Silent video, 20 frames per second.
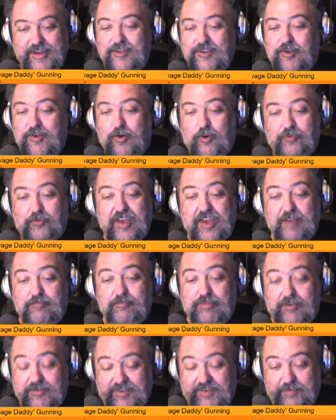the whole thing
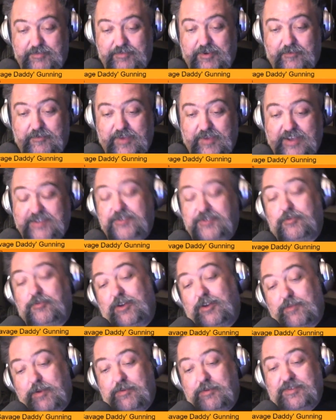blows up in your face. You
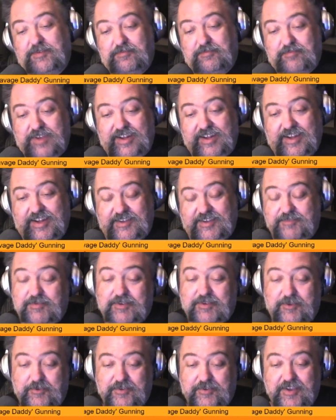walk away with some bennies, but
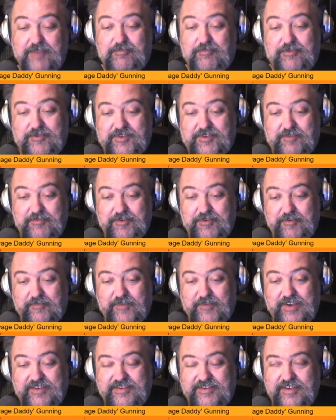the whole thing blows up in your face.